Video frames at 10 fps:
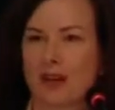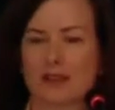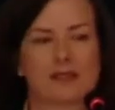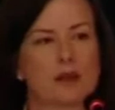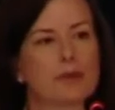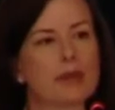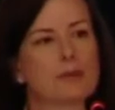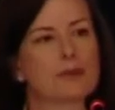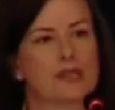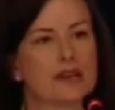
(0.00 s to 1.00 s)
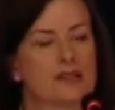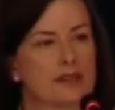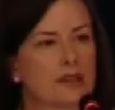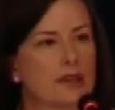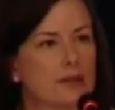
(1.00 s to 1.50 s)
concept paper, to
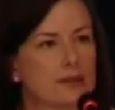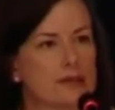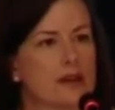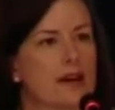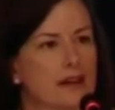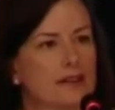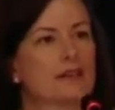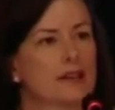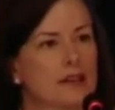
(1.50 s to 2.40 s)
actually co-design